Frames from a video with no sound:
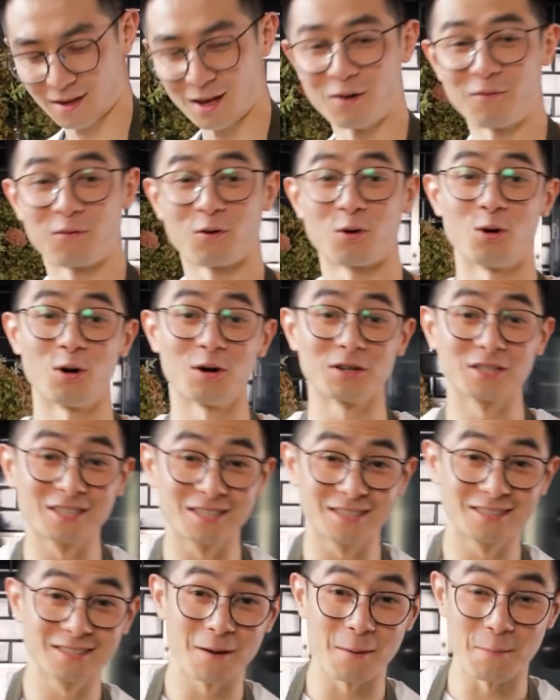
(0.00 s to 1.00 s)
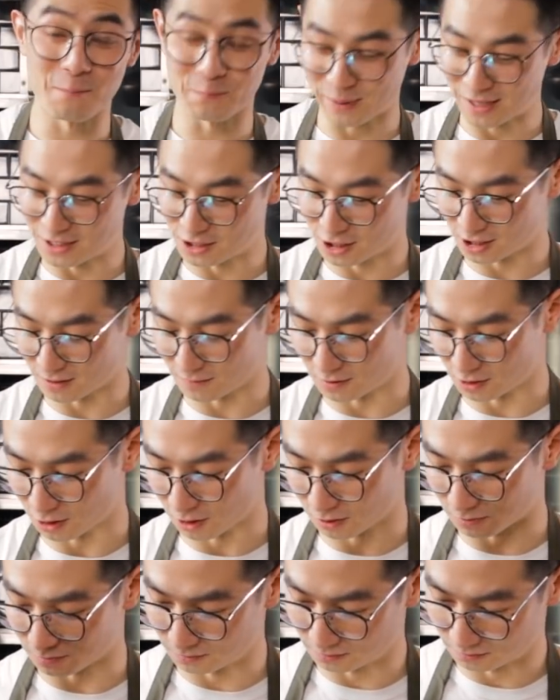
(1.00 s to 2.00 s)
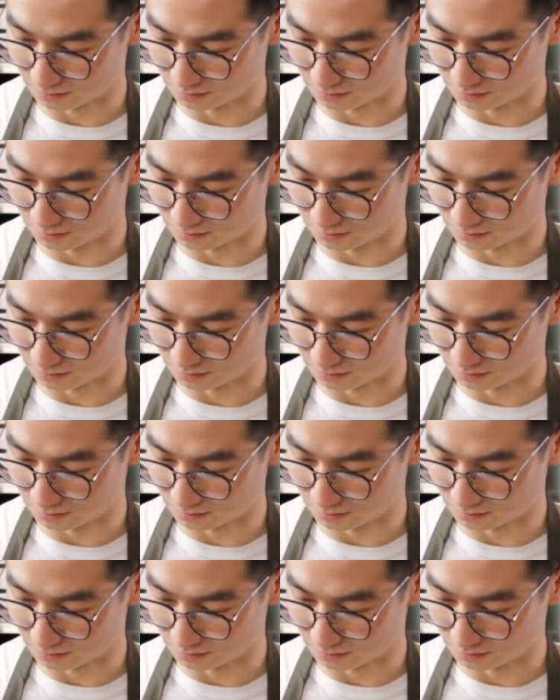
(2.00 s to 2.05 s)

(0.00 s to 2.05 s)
And of course, pinches of salt.